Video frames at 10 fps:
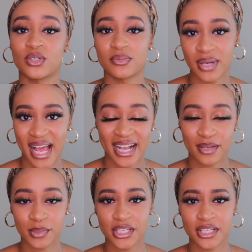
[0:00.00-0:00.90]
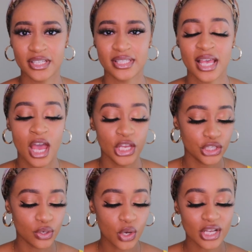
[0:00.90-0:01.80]
was black because,
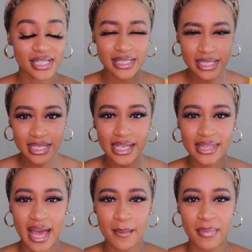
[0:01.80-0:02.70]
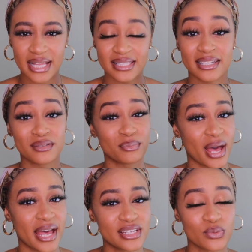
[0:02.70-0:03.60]
you know, concealing that patterned
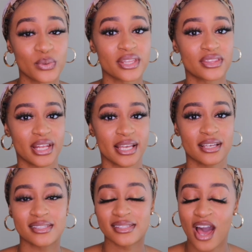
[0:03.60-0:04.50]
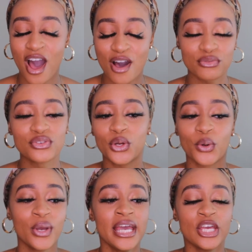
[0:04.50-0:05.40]
band with like a scarf, you
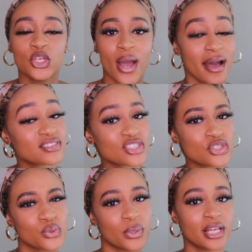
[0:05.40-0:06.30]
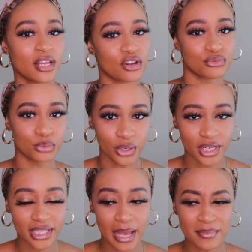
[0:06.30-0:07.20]
know, you have to do a lot of
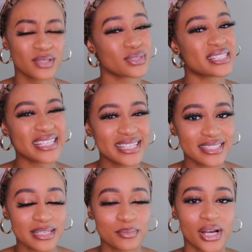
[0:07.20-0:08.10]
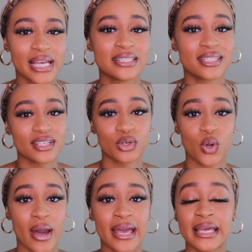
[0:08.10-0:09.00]
work. I mean, it was easy, but it did
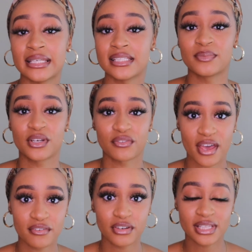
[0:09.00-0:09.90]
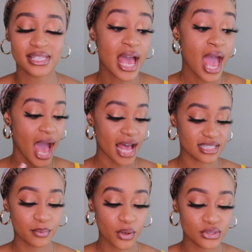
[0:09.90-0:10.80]
require a little bit of effort
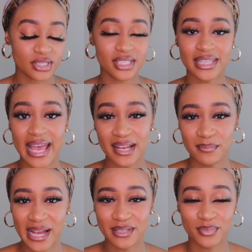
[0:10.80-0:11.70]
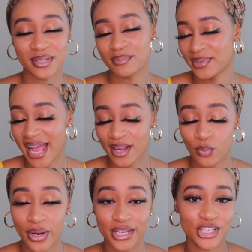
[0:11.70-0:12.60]
as opposed to the headband being black
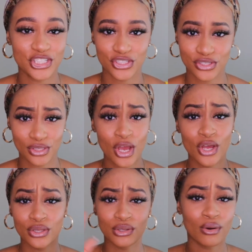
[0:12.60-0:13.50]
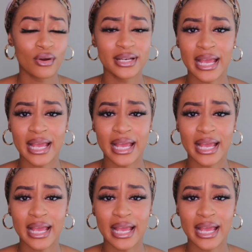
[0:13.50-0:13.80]
where you can just throw on